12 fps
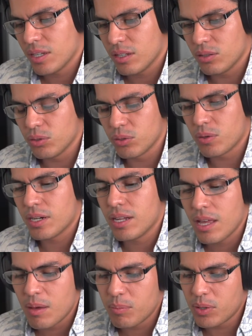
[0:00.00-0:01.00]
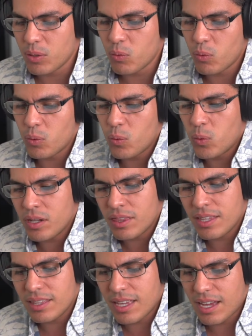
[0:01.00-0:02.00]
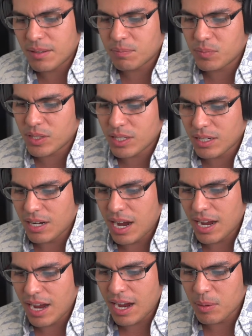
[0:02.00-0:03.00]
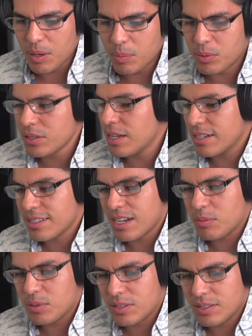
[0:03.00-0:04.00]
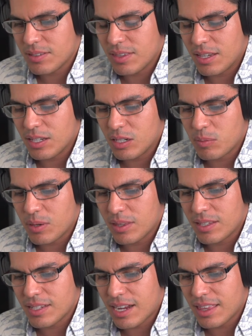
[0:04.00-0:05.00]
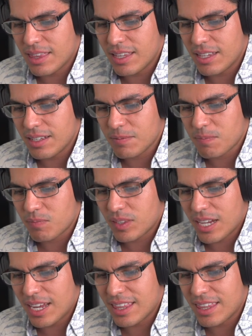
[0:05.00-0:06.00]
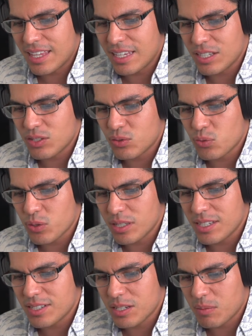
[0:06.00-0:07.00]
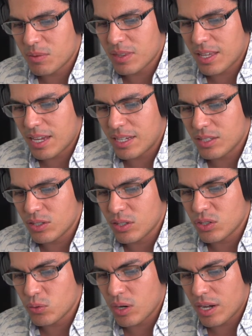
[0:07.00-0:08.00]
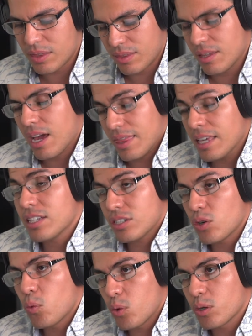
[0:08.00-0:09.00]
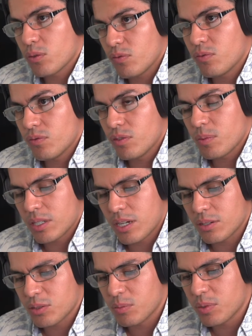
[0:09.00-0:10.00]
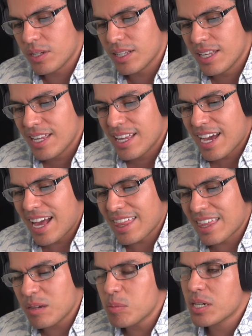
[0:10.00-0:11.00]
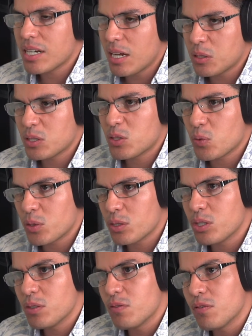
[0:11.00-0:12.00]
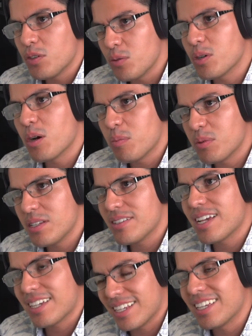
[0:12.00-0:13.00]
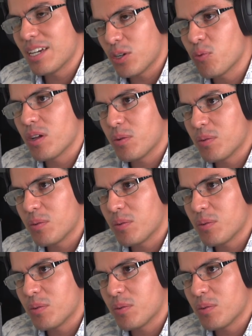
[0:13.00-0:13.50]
lure in. But one thing that I put a lot of time into thinking about this. I think it's really something that I think it's gonna work for McDonald's, but I think McDonald's is one of the few companies that can get away